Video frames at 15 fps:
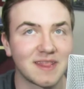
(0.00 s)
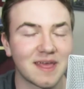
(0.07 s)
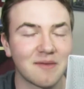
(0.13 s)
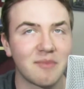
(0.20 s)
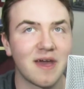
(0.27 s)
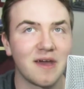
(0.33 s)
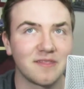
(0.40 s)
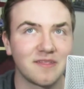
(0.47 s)

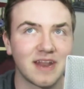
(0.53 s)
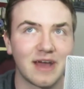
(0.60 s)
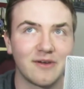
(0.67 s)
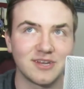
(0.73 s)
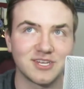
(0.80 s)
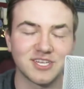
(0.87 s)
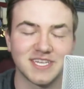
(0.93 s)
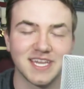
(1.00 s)
that better than how
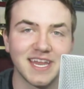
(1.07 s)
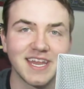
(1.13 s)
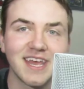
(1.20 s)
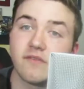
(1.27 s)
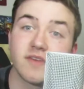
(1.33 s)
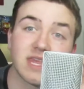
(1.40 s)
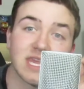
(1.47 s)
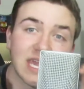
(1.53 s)
I just did.
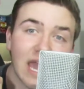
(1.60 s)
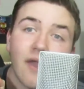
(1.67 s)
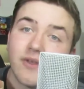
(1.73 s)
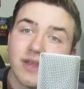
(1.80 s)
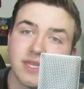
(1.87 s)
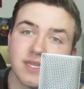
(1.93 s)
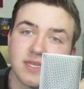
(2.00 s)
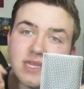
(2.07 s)
For the
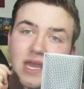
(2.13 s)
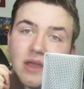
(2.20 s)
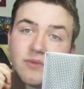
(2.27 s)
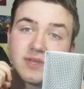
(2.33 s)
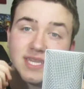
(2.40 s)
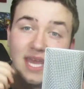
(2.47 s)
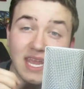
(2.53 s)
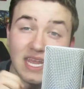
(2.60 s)
characters, I
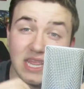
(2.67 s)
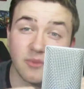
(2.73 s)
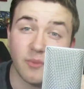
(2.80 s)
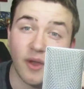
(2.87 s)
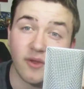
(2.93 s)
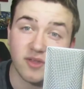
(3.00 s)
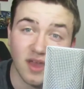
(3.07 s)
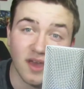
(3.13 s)
would take them
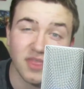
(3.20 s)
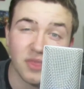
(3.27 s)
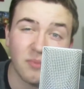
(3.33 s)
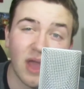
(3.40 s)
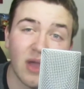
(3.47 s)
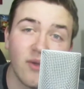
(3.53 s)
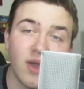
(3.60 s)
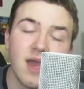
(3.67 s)
out, cut them
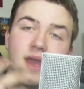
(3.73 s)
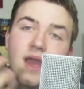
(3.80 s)
out,